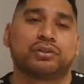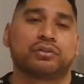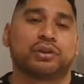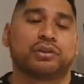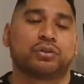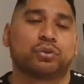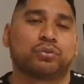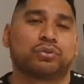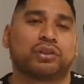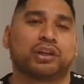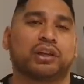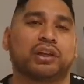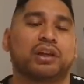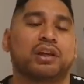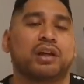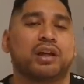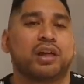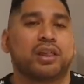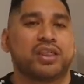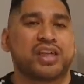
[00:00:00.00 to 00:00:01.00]
So I do think
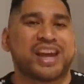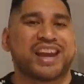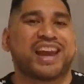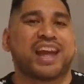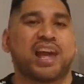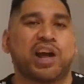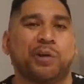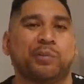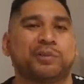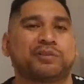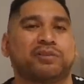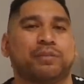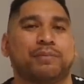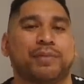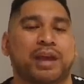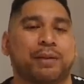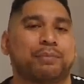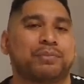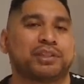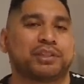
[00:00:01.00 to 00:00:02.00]
that helps from
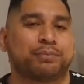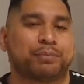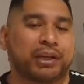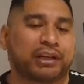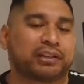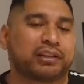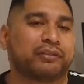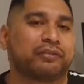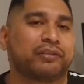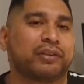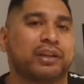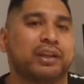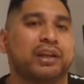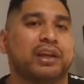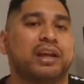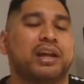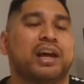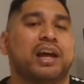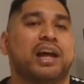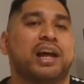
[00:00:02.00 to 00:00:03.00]
that perspective.
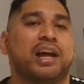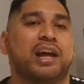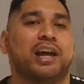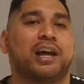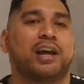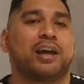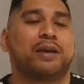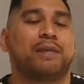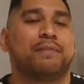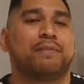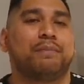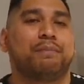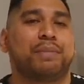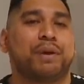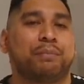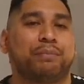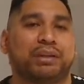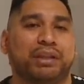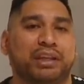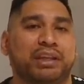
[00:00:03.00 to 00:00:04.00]

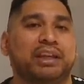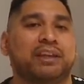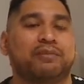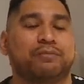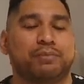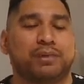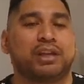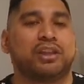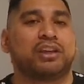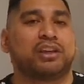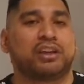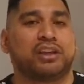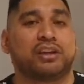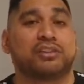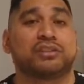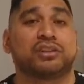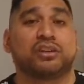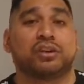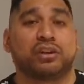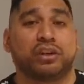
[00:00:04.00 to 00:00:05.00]
But believe me, the
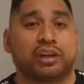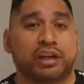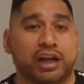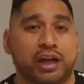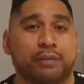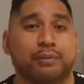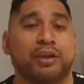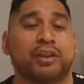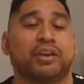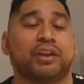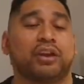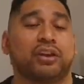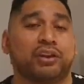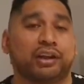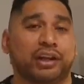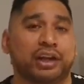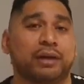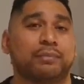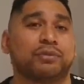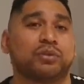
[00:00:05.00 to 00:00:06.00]
kicks are going to come, and they're going
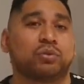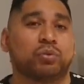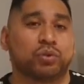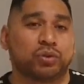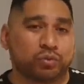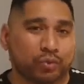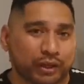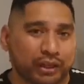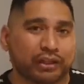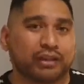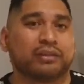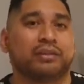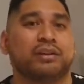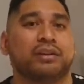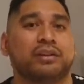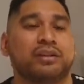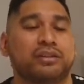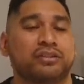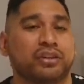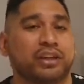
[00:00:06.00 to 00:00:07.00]
to come towards Willie.
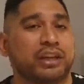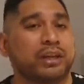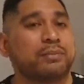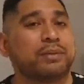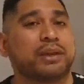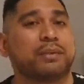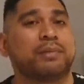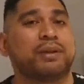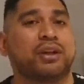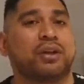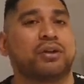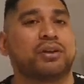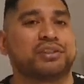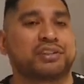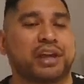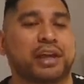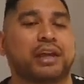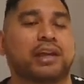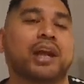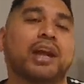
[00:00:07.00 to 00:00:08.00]
So he better be on his
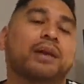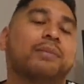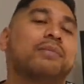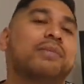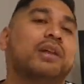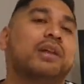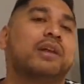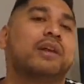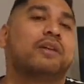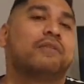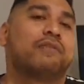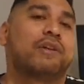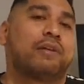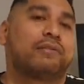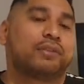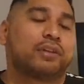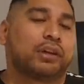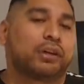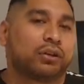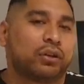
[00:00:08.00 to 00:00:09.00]
A game.
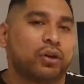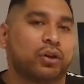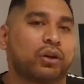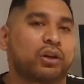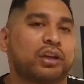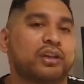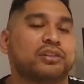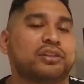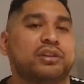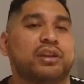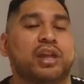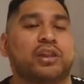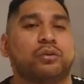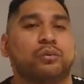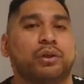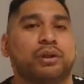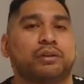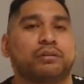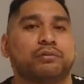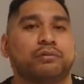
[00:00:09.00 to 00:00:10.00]
Faf de Klerk is another
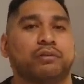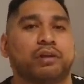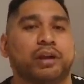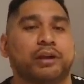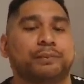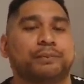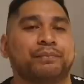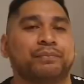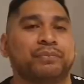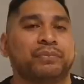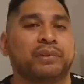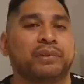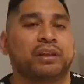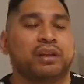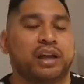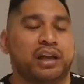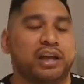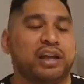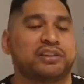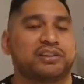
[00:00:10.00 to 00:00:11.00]
one, right?
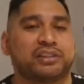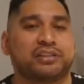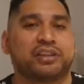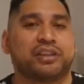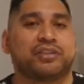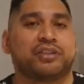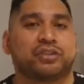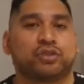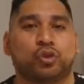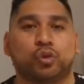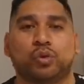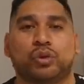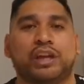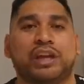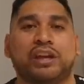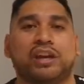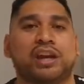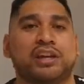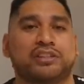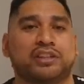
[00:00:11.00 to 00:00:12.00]
As I said, there's two
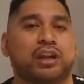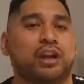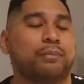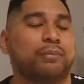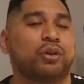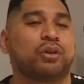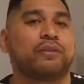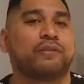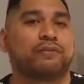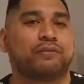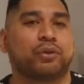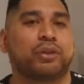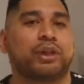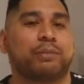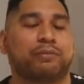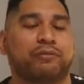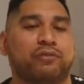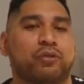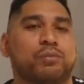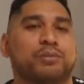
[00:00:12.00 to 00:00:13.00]
key guys that I'm looking for their
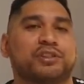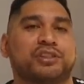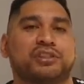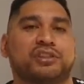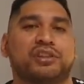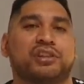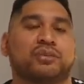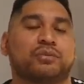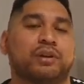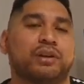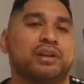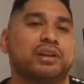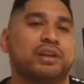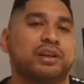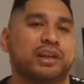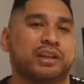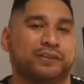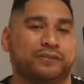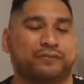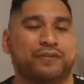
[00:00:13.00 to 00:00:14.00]
performances in this one.
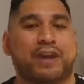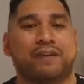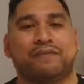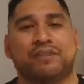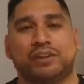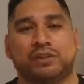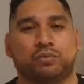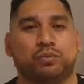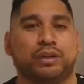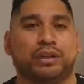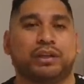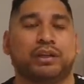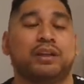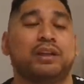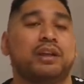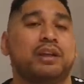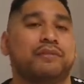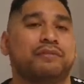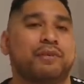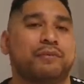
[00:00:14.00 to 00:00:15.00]
It's Faf and it's Willie.
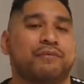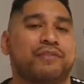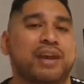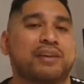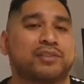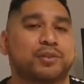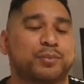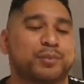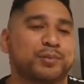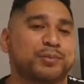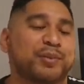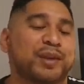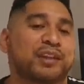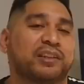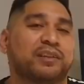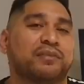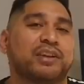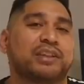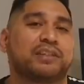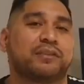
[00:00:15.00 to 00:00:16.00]
From Faf's
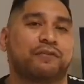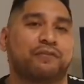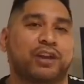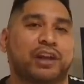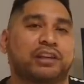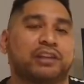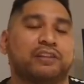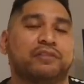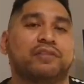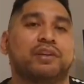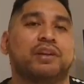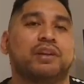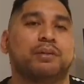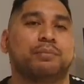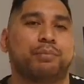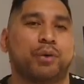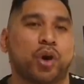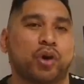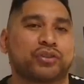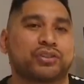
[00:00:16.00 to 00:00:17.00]
perspective, it's effective
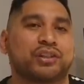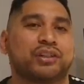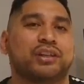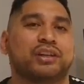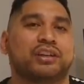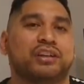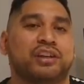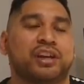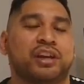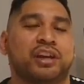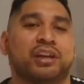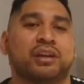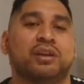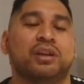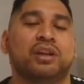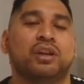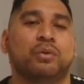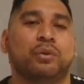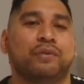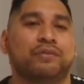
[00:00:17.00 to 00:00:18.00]
box kicking.
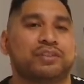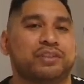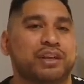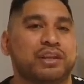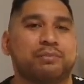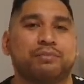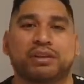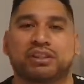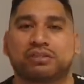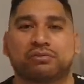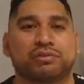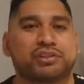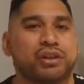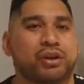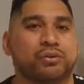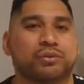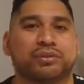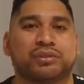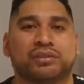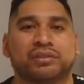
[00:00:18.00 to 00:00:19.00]
We've seen mixed
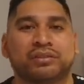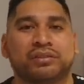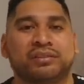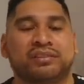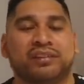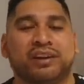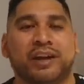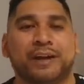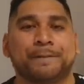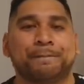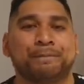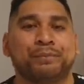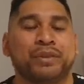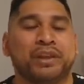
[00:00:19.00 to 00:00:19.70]
results, right?